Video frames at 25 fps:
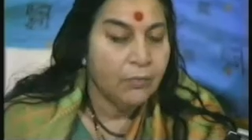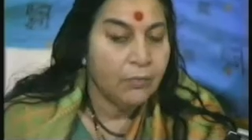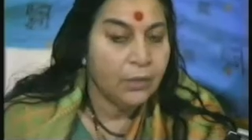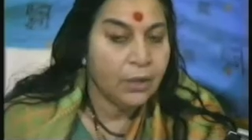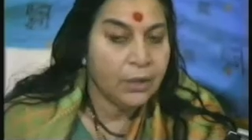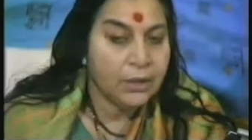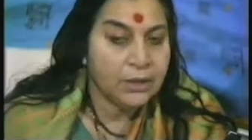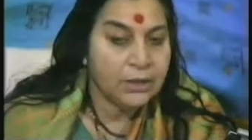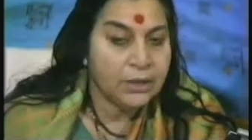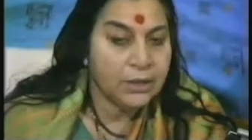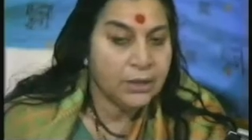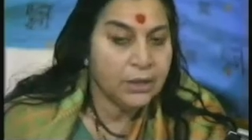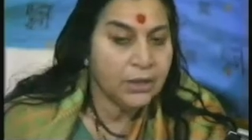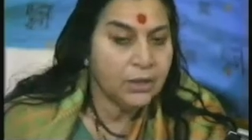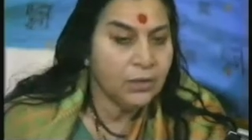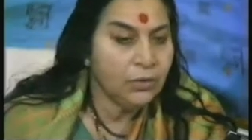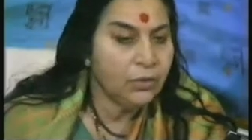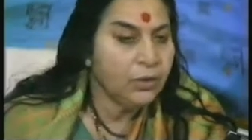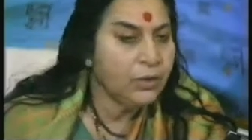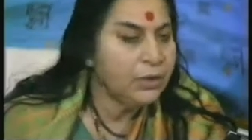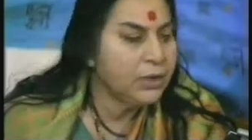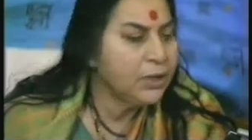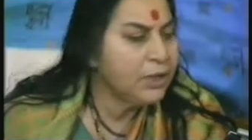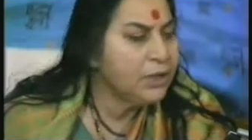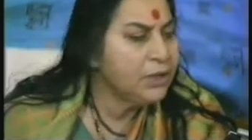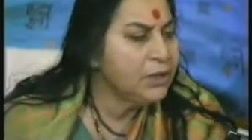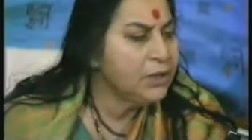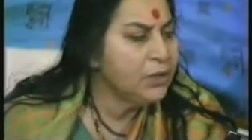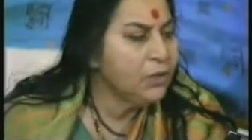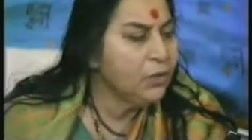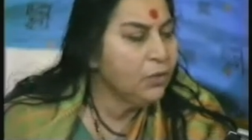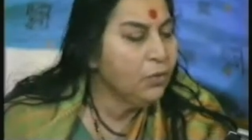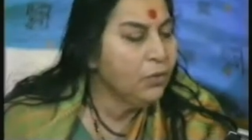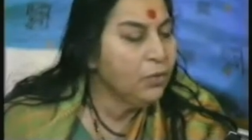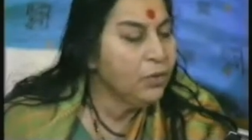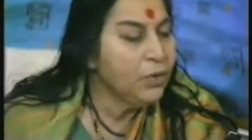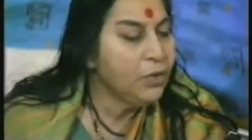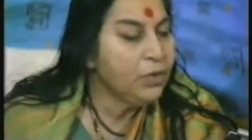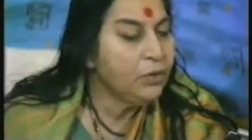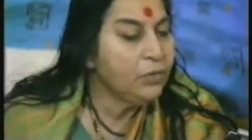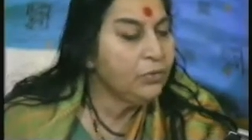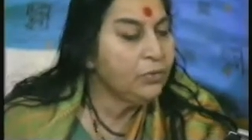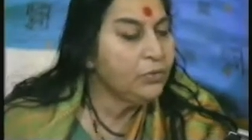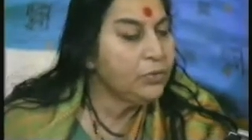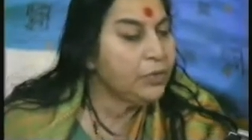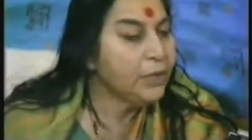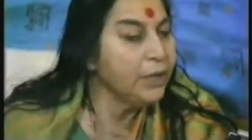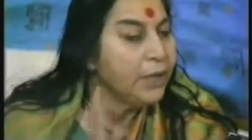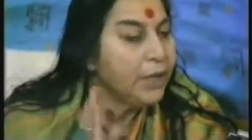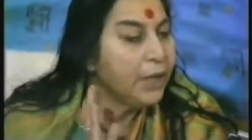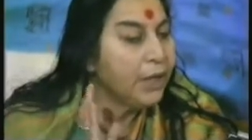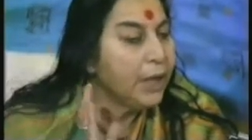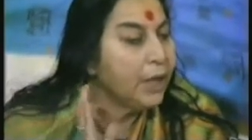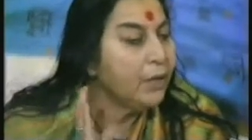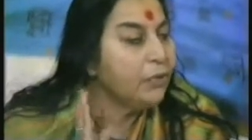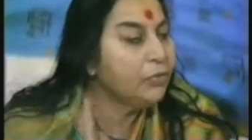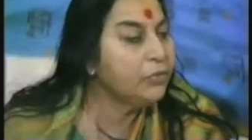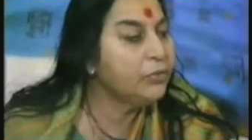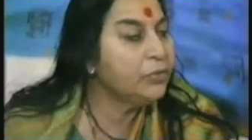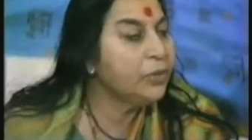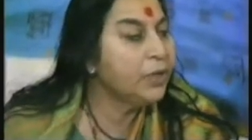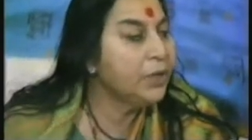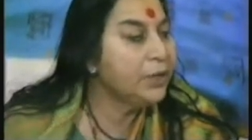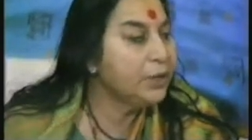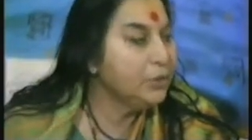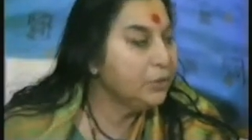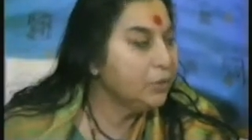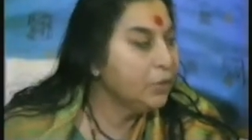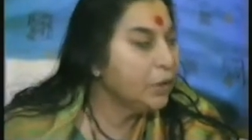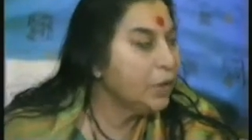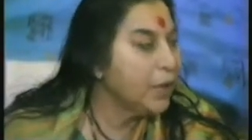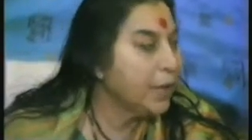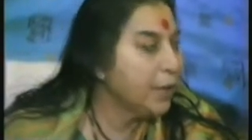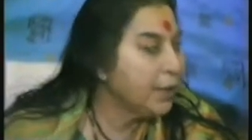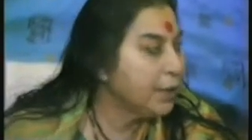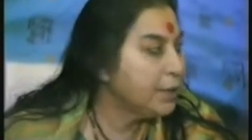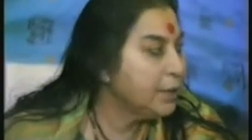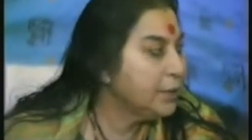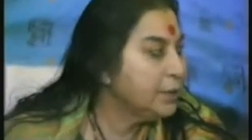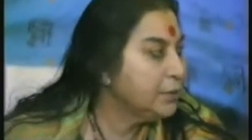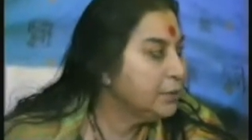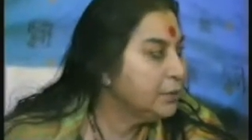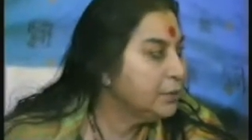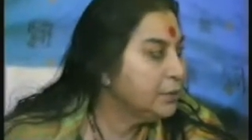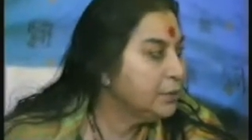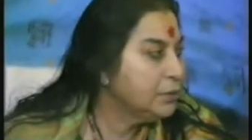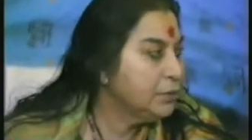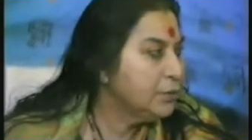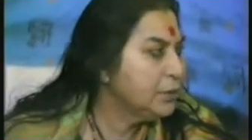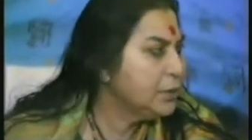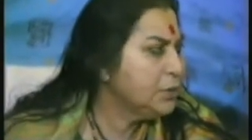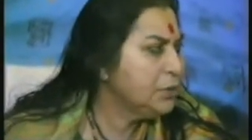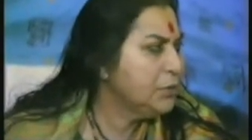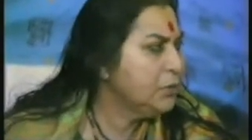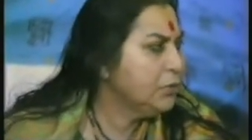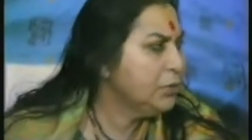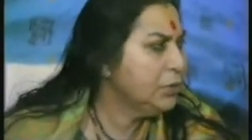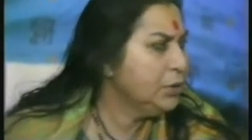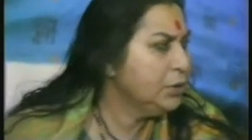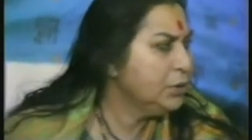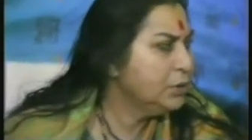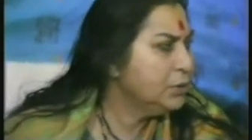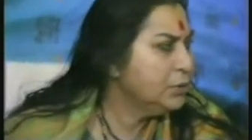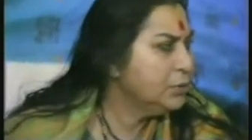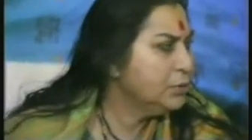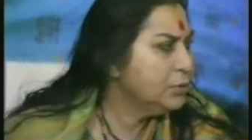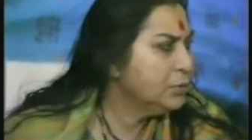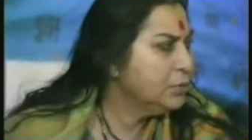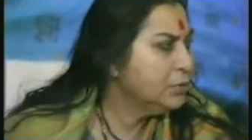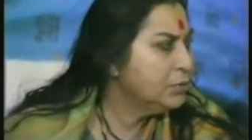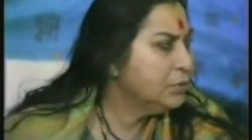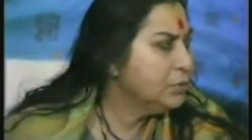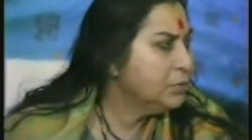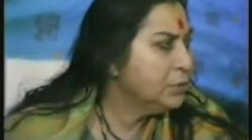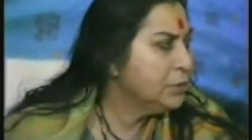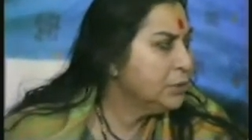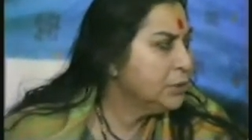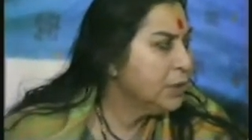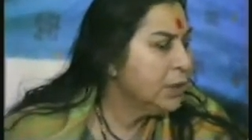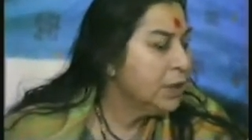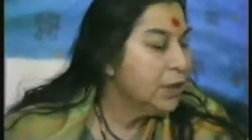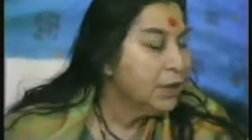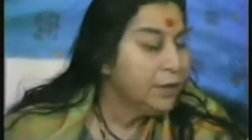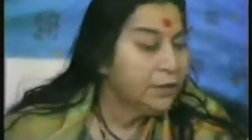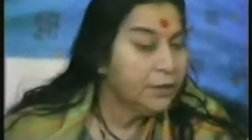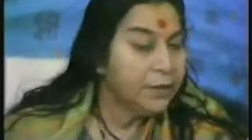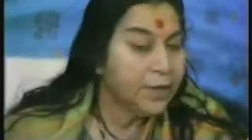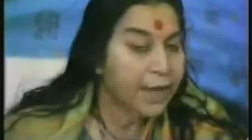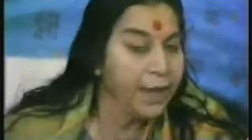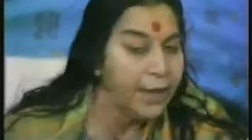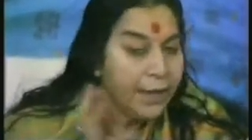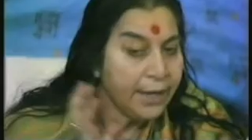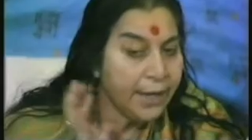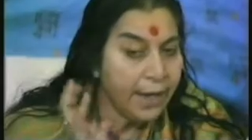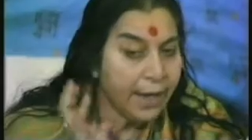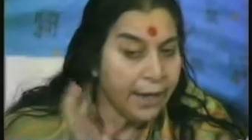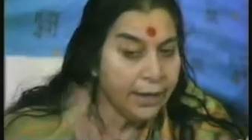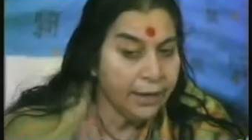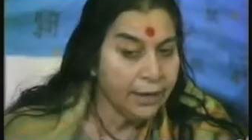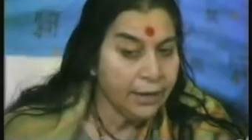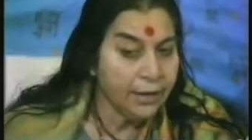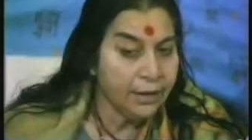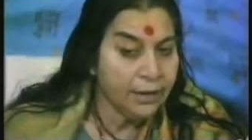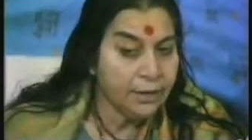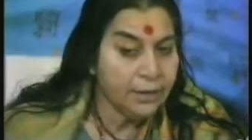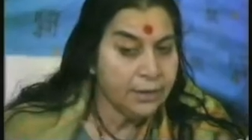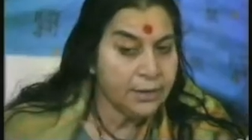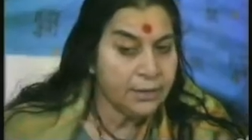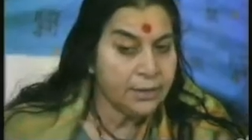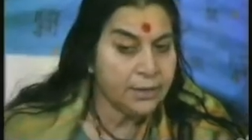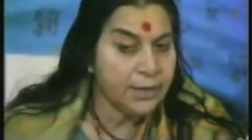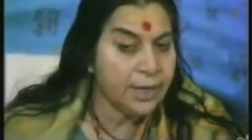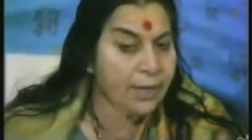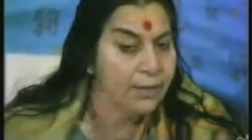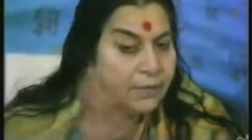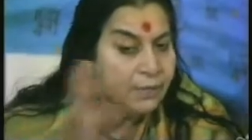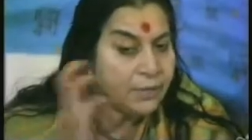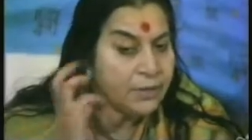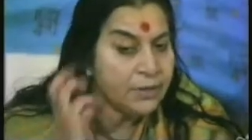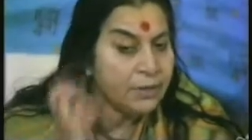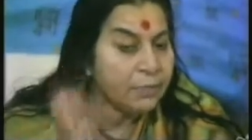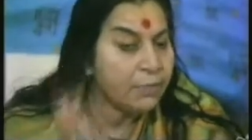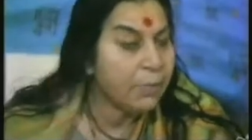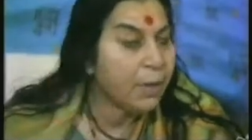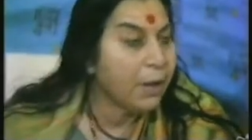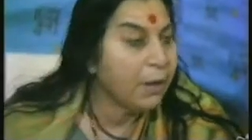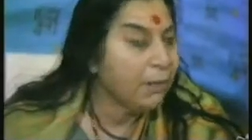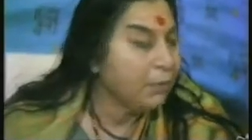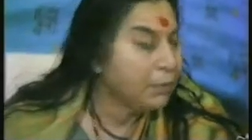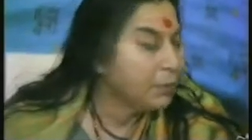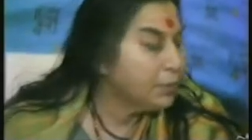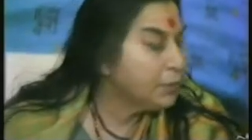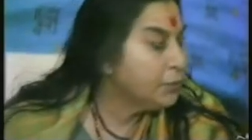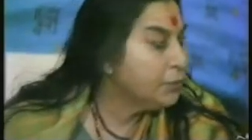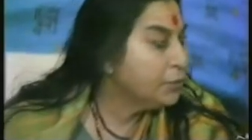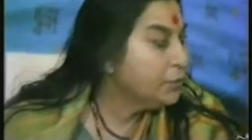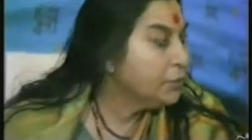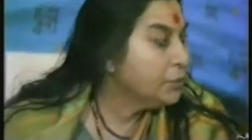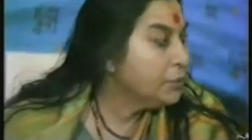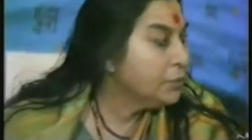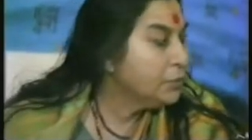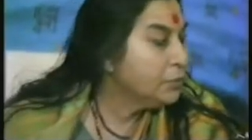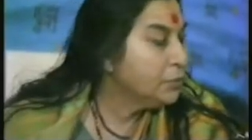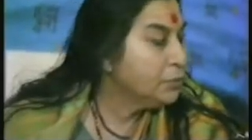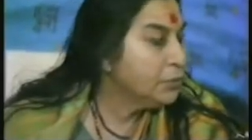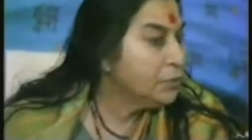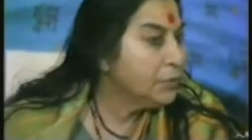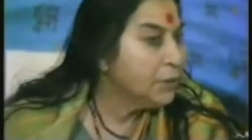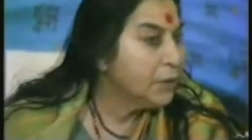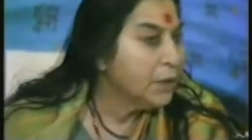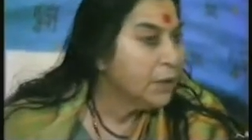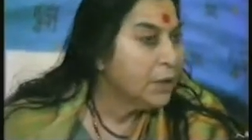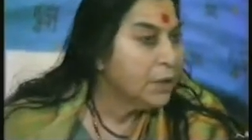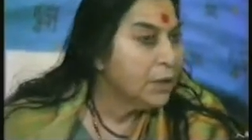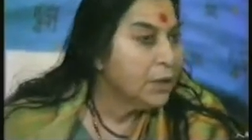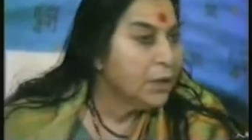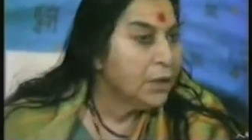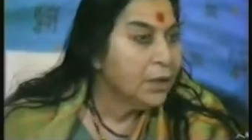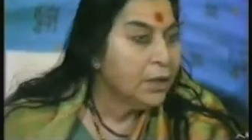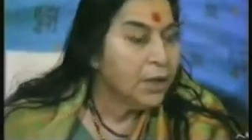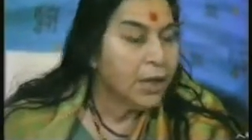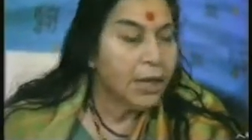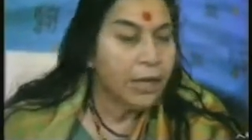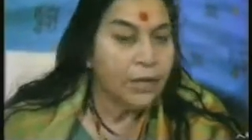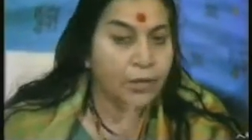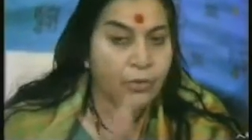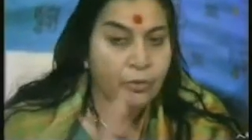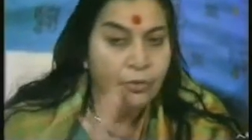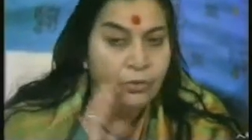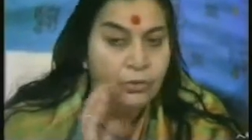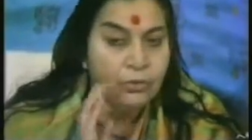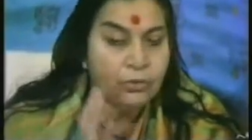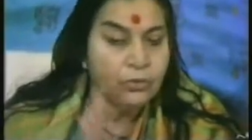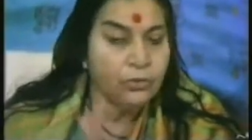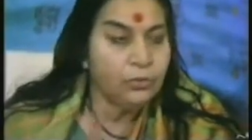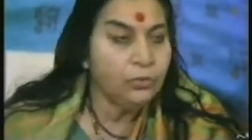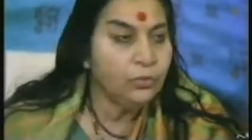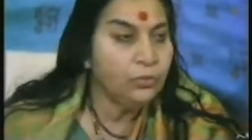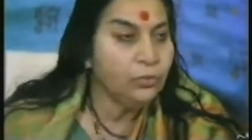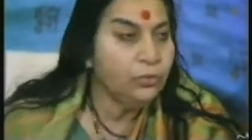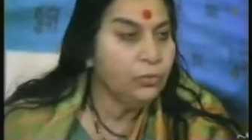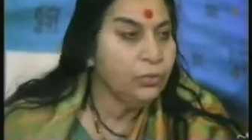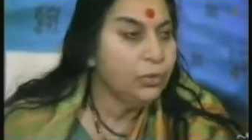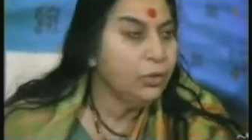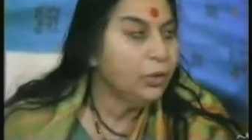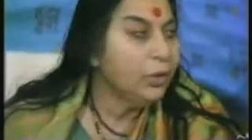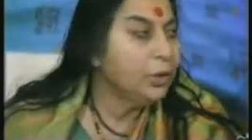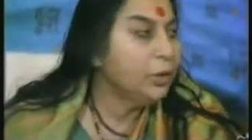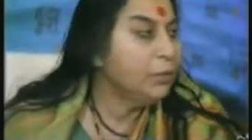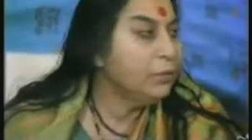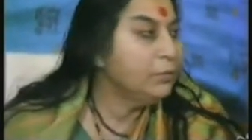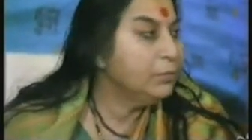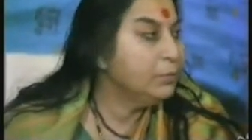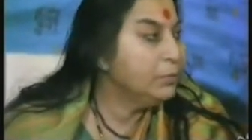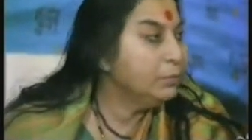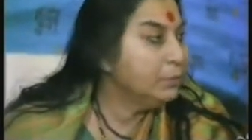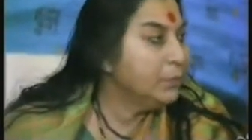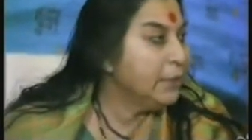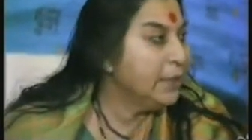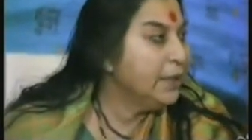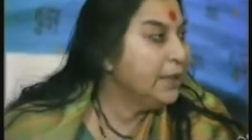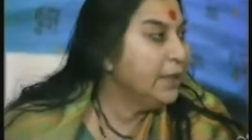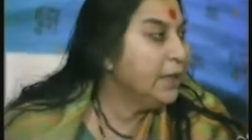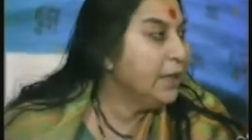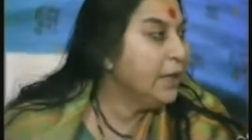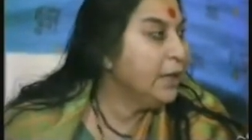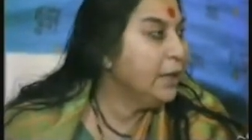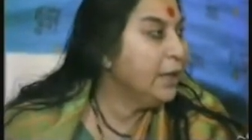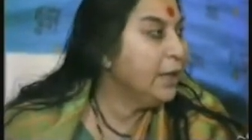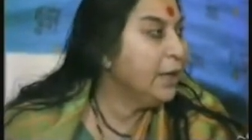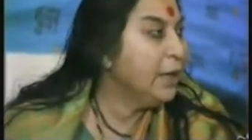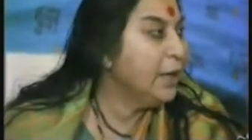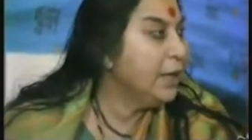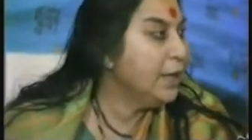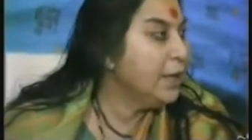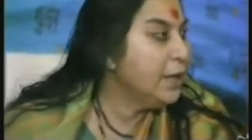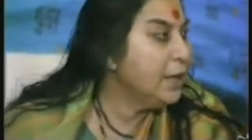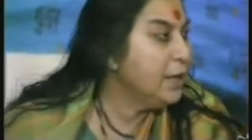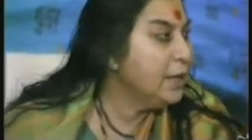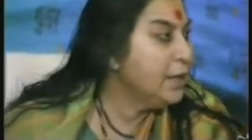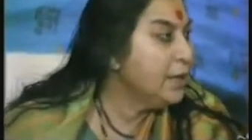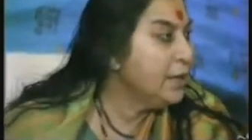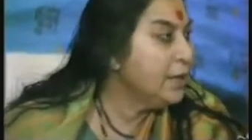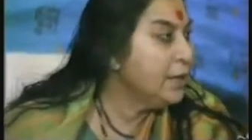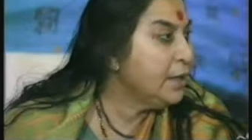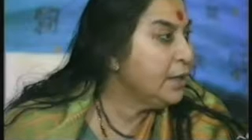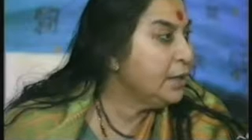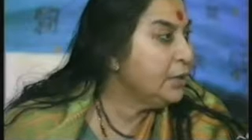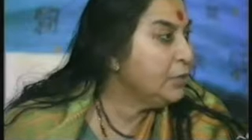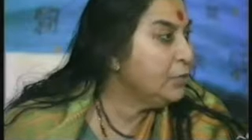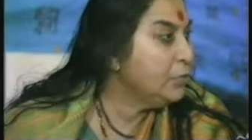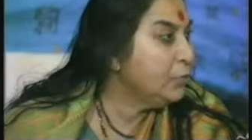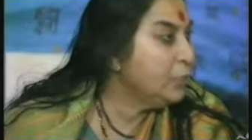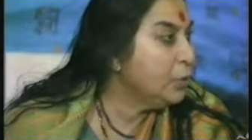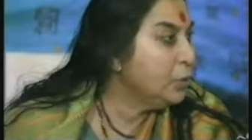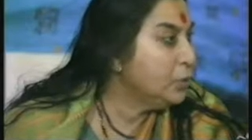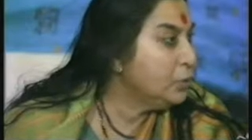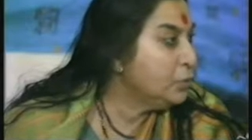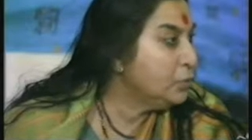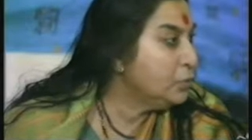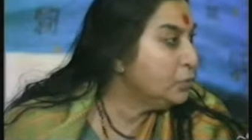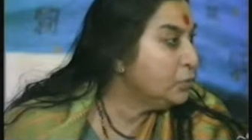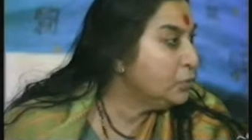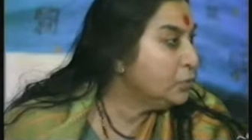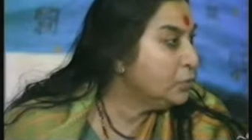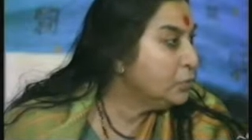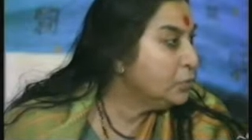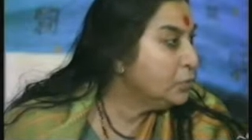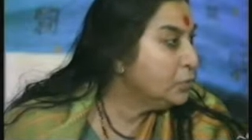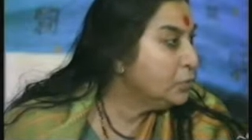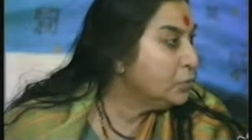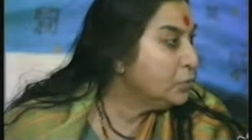for a Sahaja Yogi there is no need to say outside your anger. There's no need. That anger itself is a power. And you should do your bandhan and anything that you want to do.